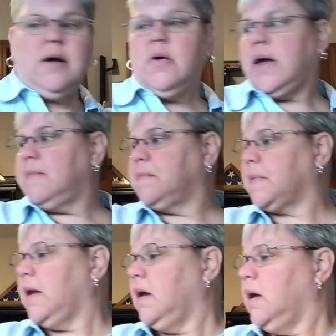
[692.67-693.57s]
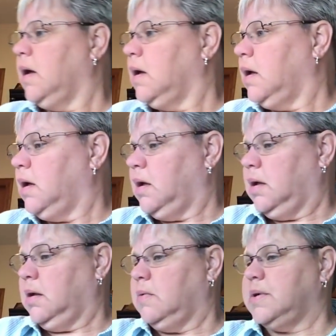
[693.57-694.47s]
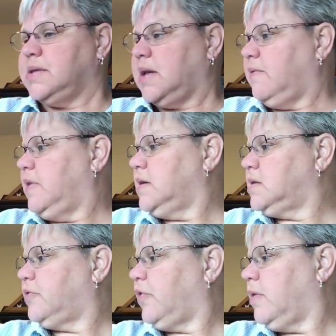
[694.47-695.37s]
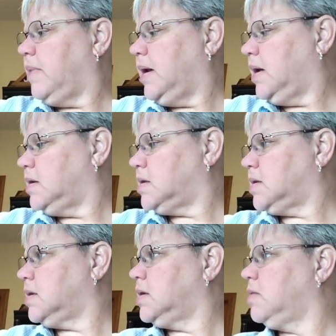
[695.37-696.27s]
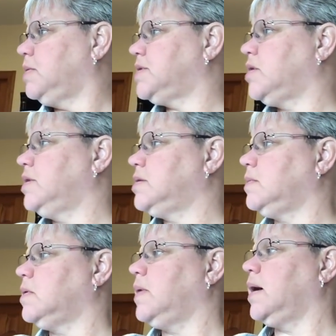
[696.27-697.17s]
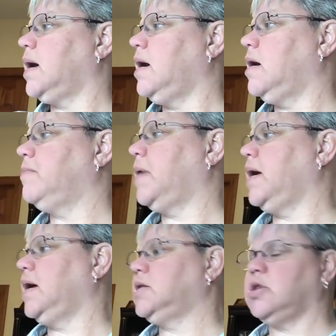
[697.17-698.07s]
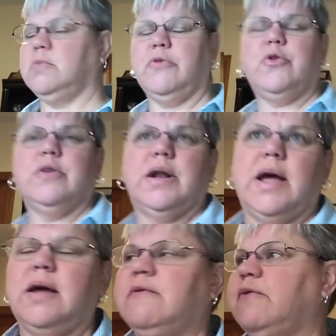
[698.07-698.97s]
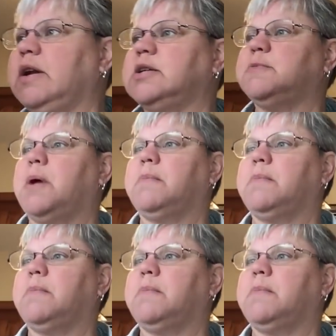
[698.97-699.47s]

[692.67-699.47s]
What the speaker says: Okay. We'll save this for a minute. We'll show this real quick. I had shown before that I had finished